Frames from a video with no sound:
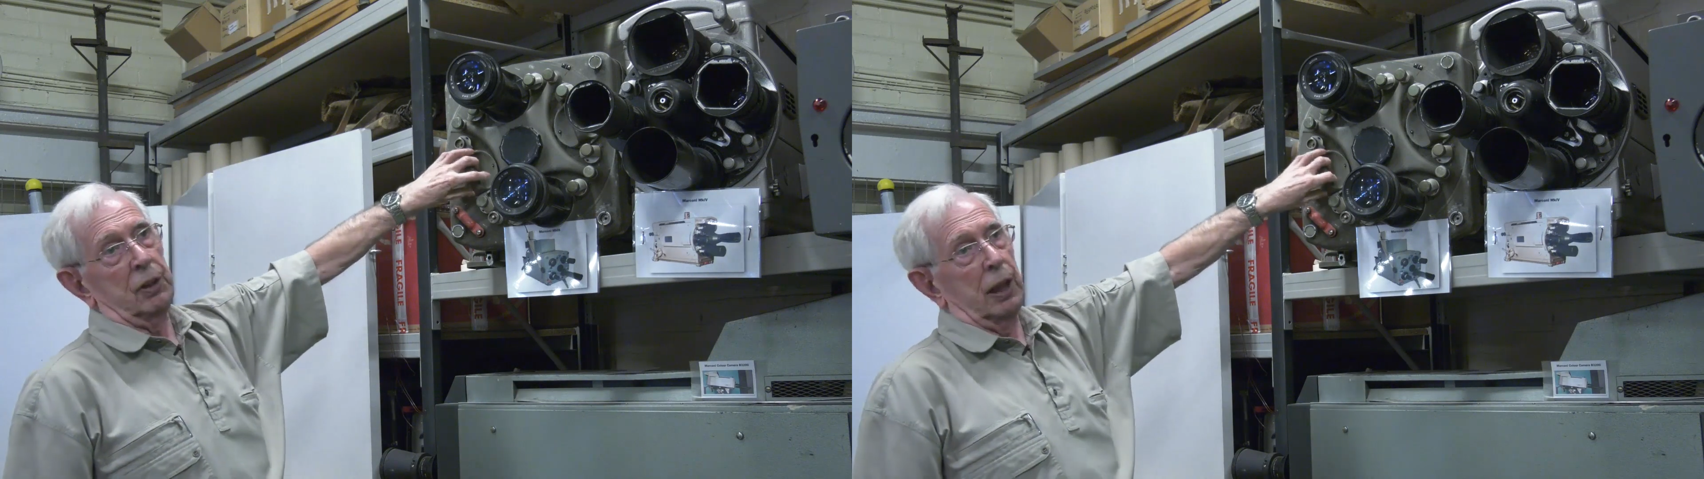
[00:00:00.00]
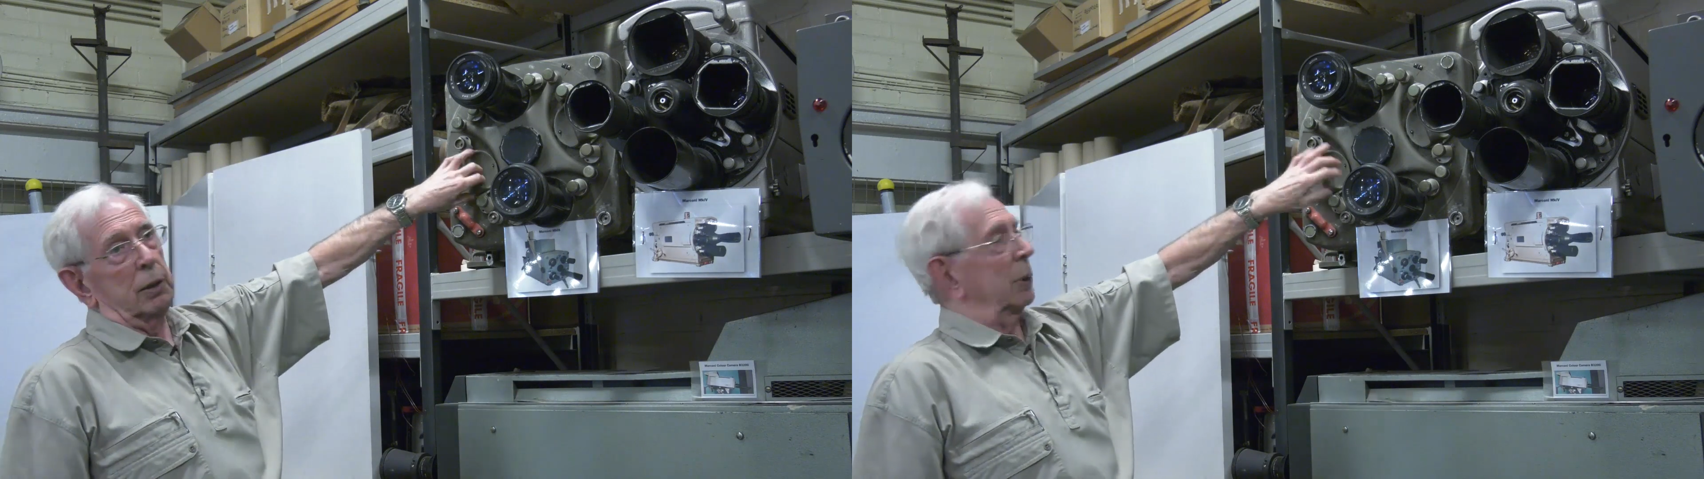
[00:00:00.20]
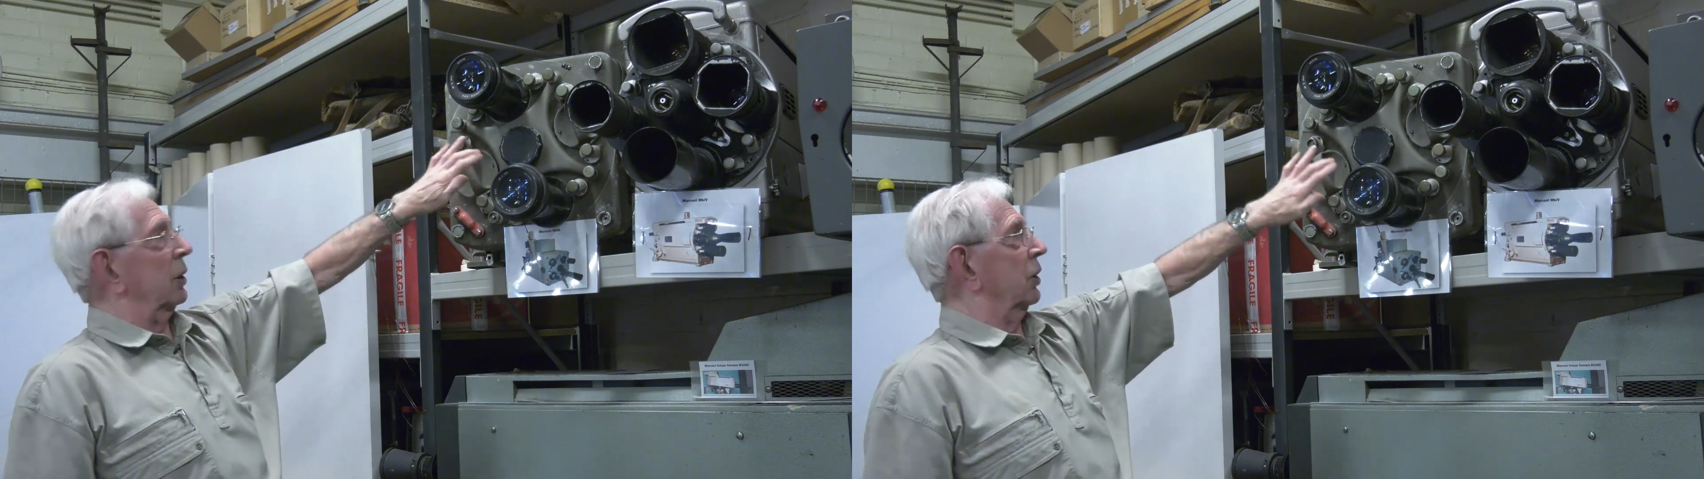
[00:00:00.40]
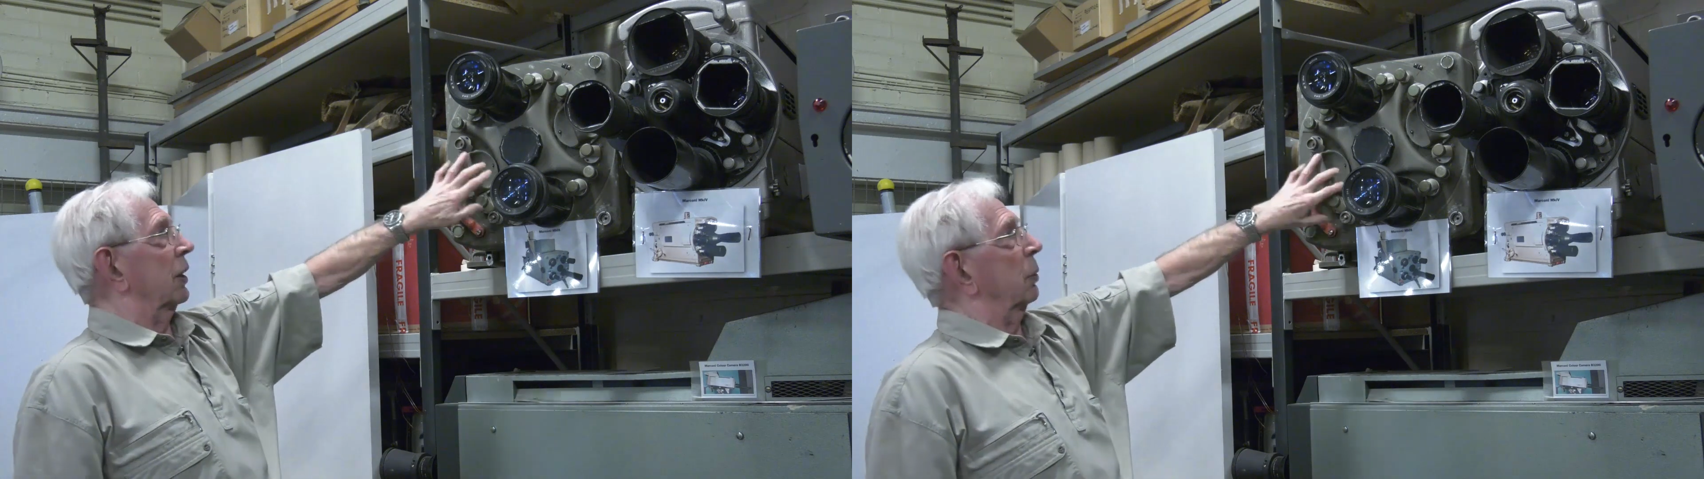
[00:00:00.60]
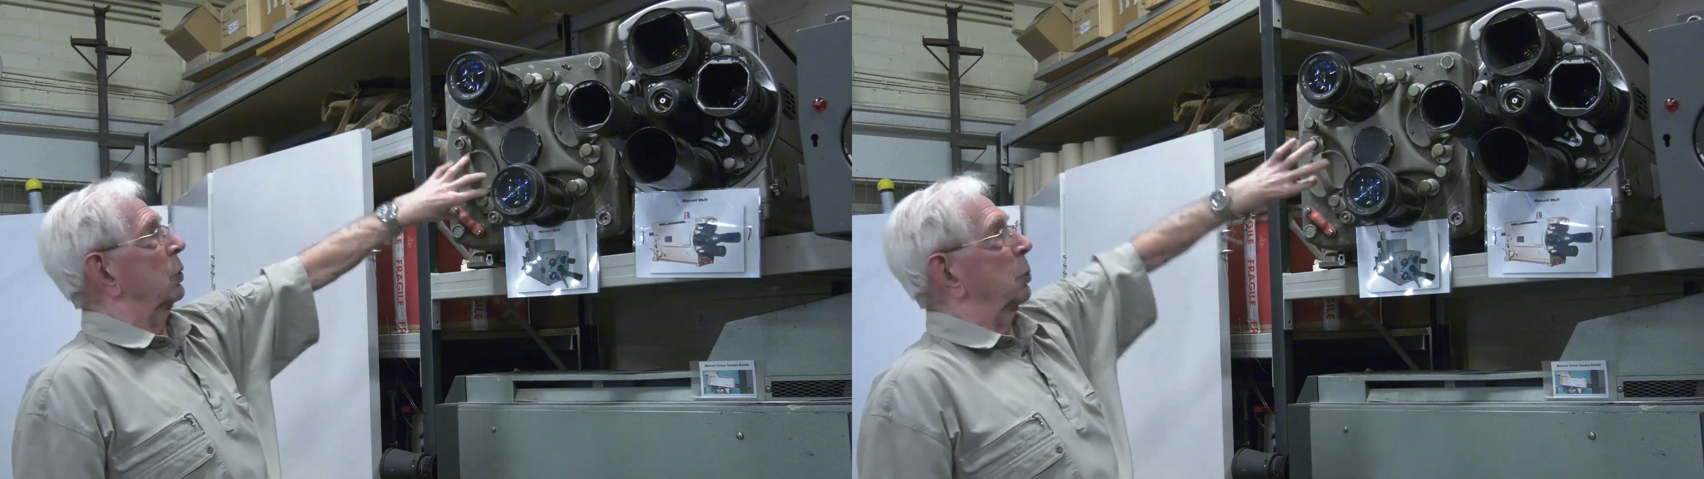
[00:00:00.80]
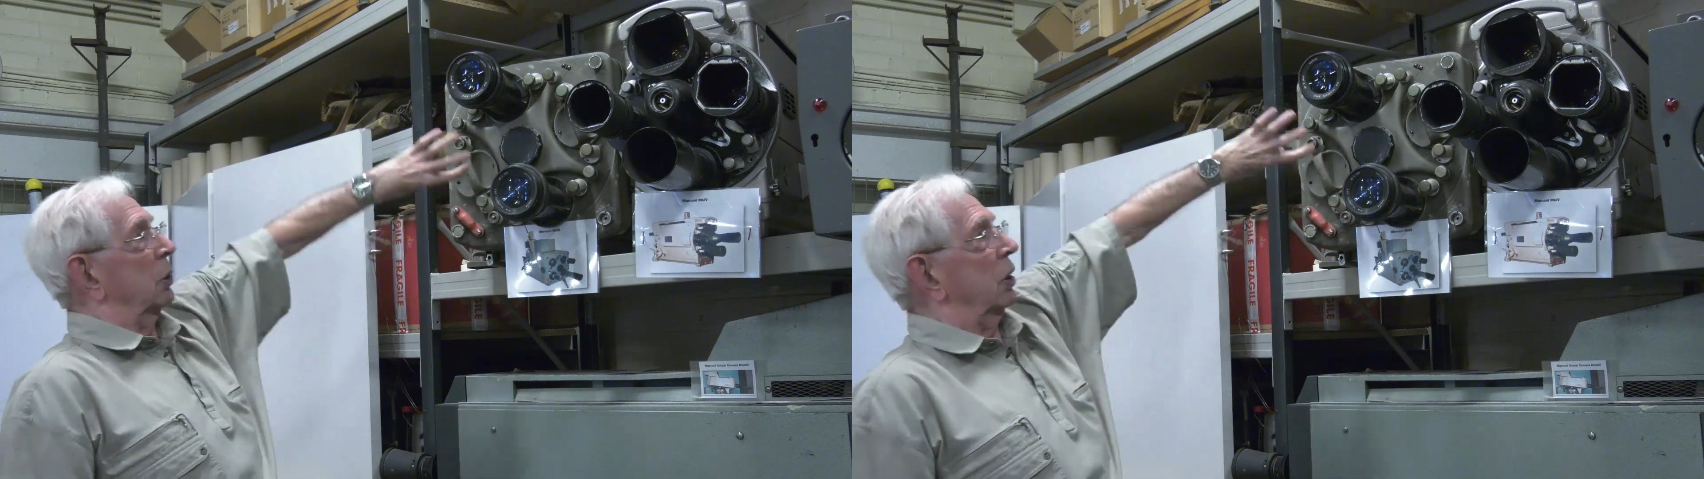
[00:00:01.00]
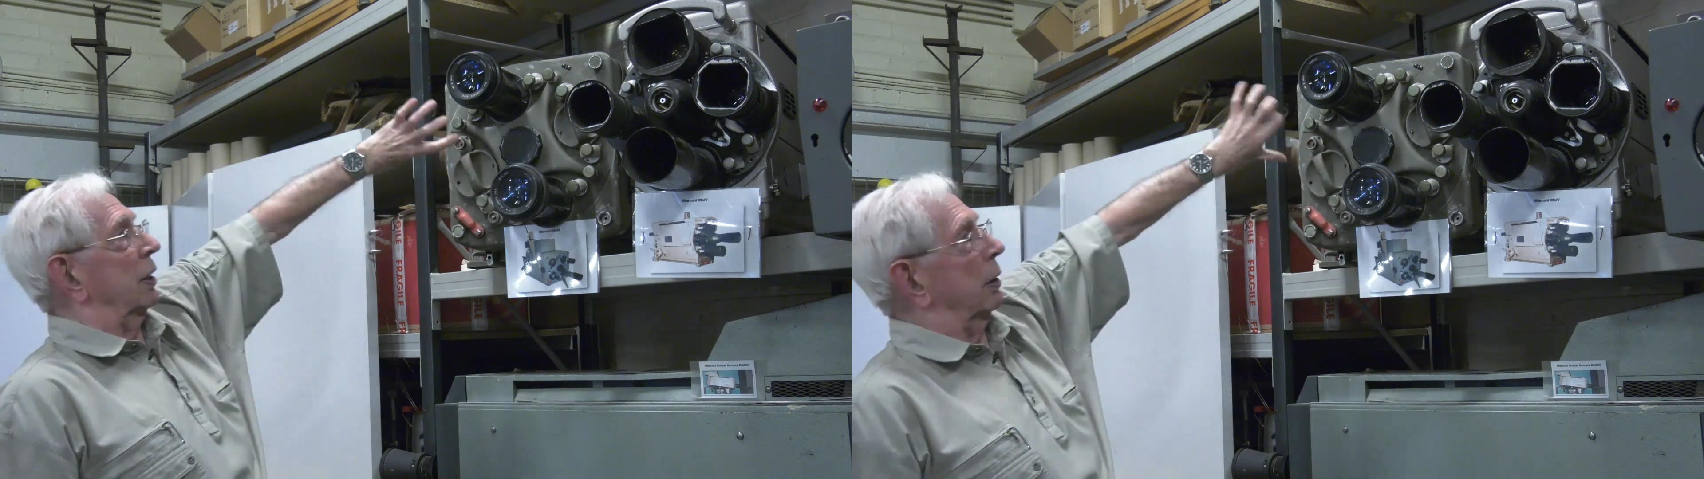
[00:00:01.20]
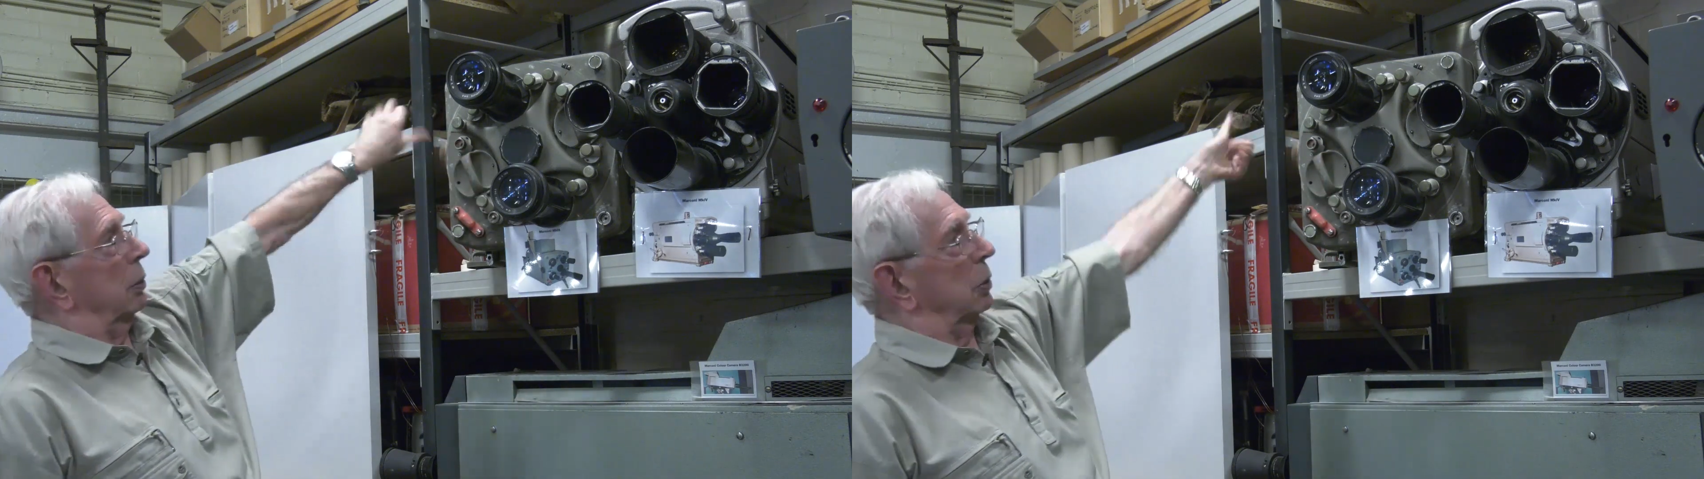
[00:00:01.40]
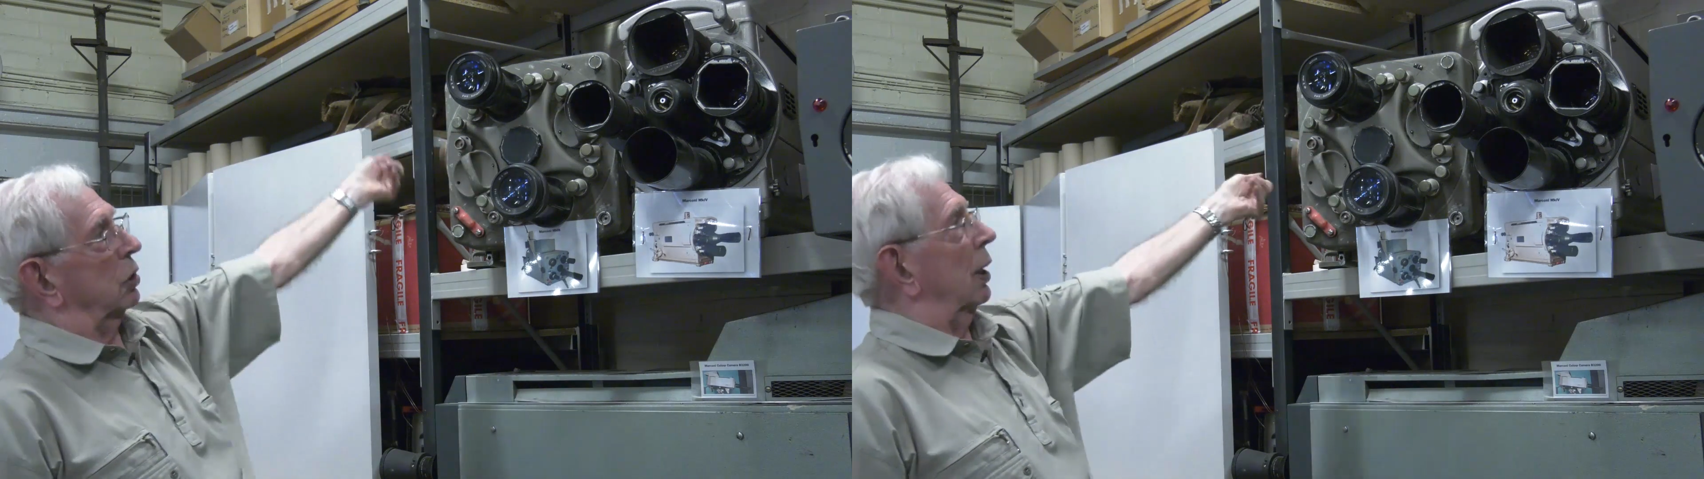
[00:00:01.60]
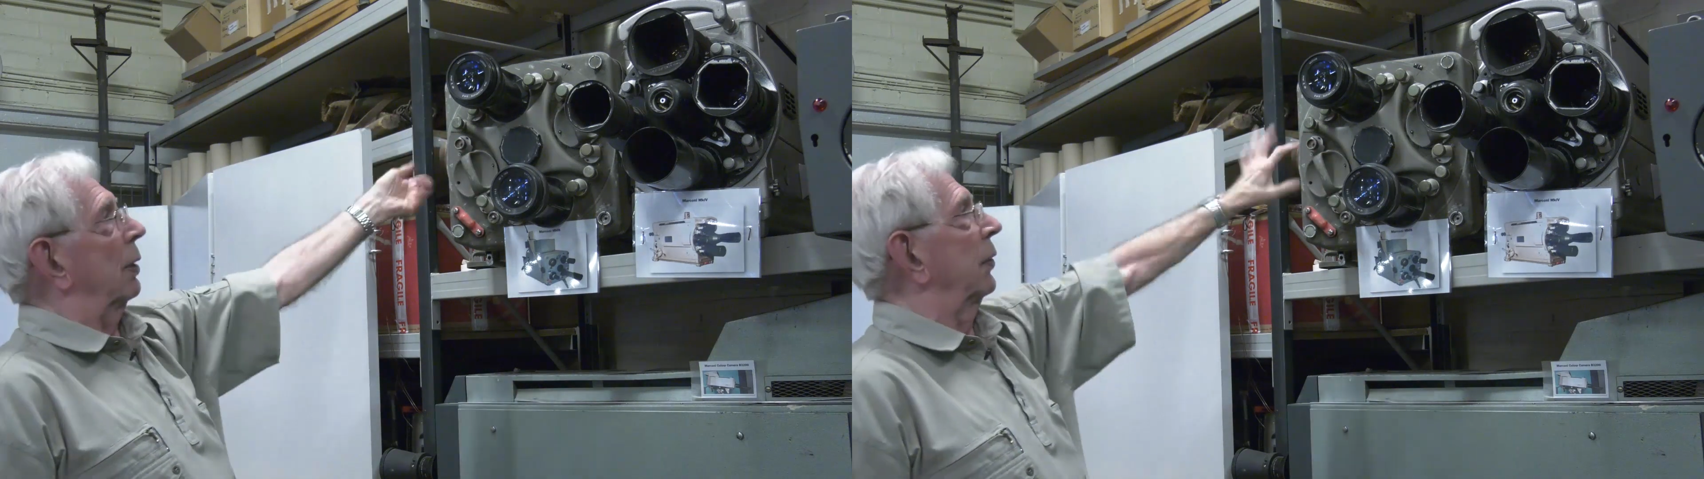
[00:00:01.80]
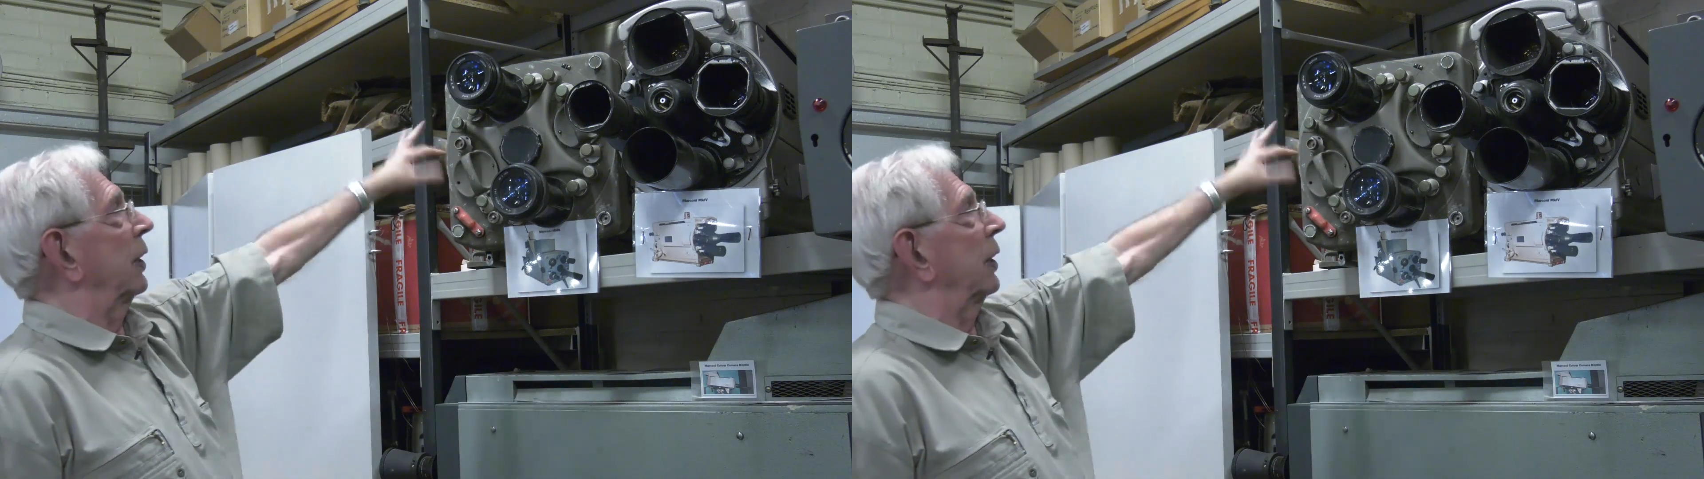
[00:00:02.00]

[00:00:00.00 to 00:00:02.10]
and the opening sequence would show